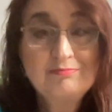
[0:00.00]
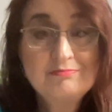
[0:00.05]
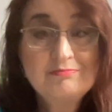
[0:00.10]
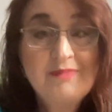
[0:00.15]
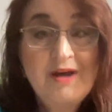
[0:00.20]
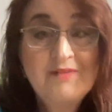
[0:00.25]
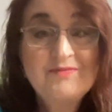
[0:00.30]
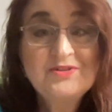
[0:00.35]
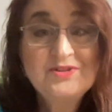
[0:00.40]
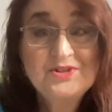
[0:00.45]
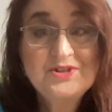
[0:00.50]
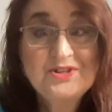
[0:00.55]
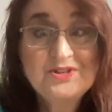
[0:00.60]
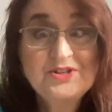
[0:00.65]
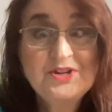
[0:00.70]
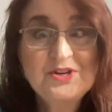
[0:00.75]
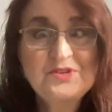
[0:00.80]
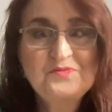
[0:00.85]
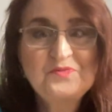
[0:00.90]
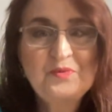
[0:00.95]
have a
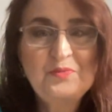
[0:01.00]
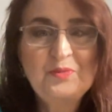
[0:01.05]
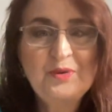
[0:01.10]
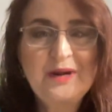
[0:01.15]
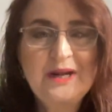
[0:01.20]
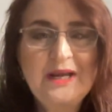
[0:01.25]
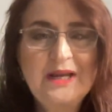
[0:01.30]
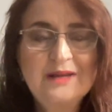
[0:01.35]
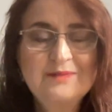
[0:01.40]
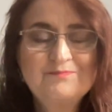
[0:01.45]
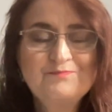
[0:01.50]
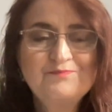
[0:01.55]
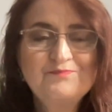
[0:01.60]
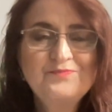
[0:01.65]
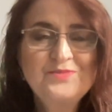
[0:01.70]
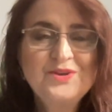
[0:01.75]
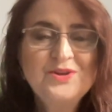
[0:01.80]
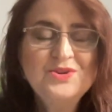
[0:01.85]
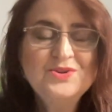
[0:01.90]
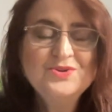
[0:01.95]
successful break-in.
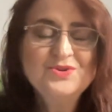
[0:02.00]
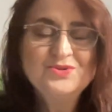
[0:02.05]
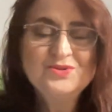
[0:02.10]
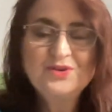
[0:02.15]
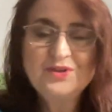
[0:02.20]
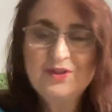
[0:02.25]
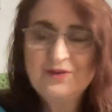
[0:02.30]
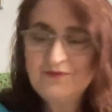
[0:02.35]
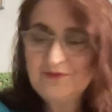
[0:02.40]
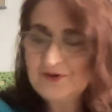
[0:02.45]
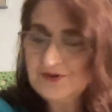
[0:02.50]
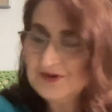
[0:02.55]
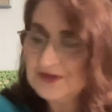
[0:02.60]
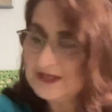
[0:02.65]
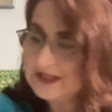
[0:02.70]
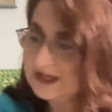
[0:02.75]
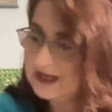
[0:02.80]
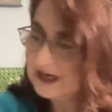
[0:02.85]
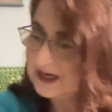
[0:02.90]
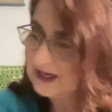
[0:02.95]
So the
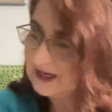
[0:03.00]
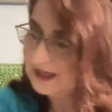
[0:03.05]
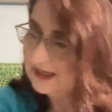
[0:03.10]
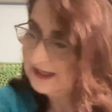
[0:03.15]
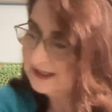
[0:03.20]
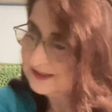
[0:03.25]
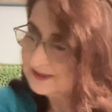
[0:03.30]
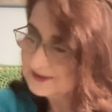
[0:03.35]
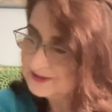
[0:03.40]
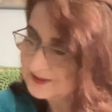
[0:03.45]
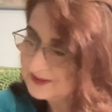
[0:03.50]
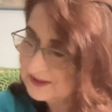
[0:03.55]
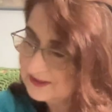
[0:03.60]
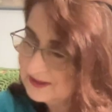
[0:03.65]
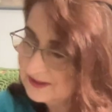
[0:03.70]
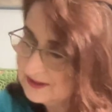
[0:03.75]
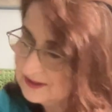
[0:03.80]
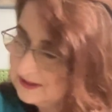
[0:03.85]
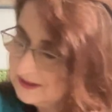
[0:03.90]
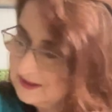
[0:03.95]
first thing is
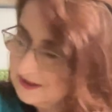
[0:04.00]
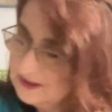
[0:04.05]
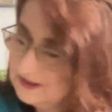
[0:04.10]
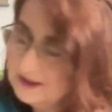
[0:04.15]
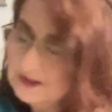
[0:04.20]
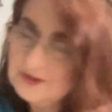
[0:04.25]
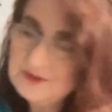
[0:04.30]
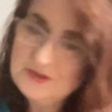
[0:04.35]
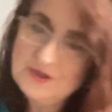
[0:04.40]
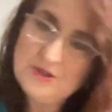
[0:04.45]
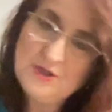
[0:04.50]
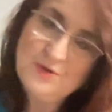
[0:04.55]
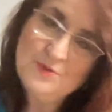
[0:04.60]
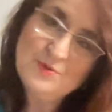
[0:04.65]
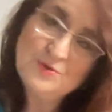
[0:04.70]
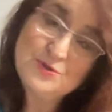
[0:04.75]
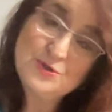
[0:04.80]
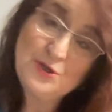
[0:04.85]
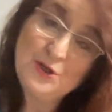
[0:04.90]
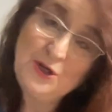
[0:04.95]

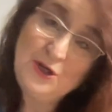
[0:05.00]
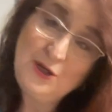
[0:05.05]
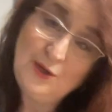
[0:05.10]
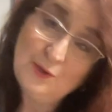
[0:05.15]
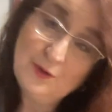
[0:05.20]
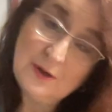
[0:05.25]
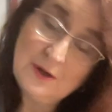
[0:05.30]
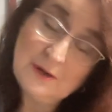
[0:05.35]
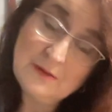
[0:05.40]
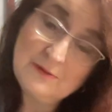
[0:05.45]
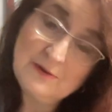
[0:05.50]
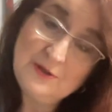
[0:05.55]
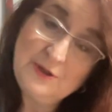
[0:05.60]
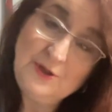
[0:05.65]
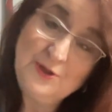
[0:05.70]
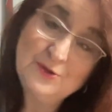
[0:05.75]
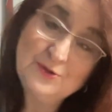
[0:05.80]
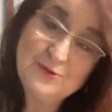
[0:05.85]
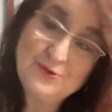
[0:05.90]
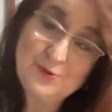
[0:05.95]
to secure
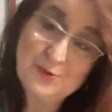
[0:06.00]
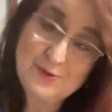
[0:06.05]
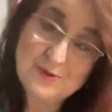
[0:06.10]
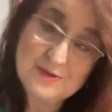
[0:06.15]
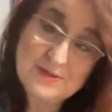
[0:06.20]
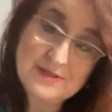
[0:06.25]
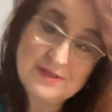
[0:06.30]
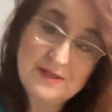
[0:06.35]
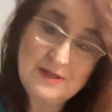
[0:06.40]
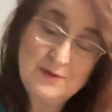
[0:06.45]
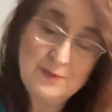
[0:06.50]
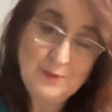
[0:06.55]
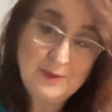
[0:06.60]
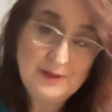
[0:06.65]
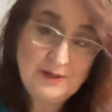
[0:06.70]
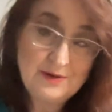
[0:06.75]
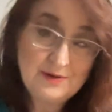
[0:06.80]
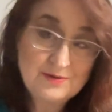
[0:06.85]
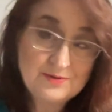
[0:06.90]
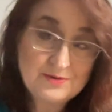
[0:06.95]
your doors and
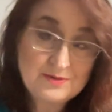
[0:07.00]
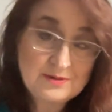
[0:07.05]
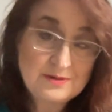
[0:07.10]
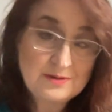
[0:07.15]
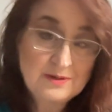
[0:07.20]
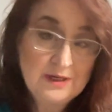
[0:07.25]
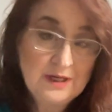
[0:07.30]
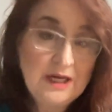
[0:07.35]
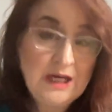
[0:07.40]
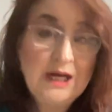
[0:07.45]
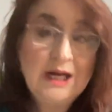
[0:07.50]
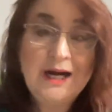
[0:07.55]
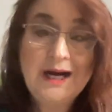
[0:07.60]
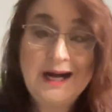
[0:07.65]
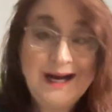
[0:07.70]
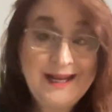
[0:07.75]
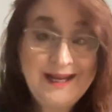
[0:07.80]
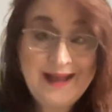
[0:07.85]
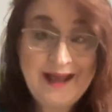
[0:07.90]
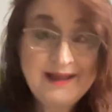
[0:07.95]
windows.
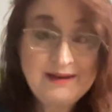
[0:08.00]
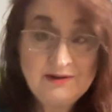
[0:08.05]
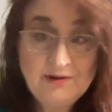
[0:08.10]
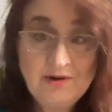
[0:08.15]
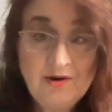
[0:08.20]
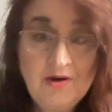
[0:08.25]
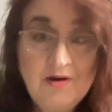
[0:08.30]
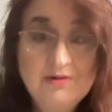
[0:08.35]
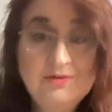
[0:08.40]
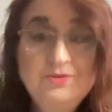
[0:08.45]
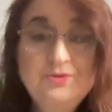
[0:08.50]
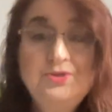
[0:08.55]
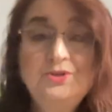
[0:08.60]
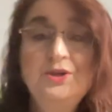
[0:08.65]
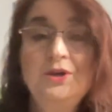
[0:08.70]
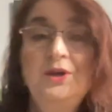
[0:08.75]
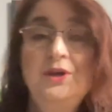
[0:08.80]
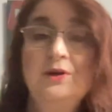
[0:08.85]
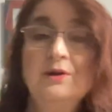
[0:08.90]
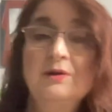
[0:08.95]
I had not
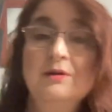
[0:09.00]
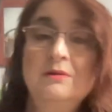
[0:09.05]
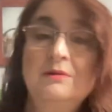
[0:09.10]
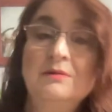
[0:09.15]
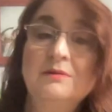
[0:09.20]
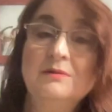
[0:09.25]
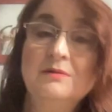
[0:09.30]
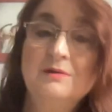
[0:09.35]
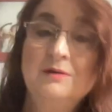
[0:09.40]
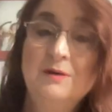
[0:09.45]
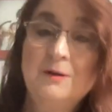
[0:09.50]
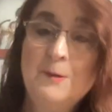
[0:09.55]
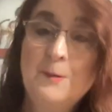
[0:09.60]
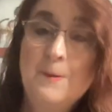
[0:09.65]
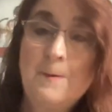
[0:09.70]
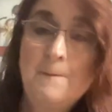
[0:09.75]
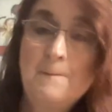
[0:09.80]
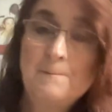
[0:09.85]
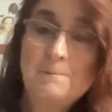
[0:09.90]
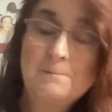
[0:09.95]
secured
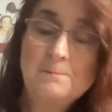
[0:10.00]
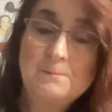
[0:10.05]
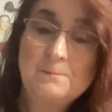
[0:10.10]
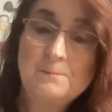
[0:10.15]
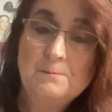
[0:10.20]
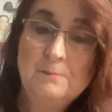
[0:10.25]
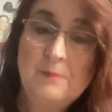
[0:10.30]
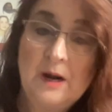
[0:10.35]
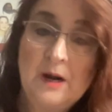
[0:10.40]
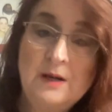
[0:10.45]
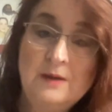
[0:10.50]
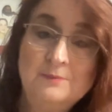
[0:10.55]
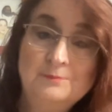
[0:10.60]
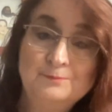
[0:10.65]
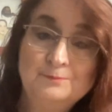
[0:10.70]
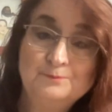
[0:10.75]
my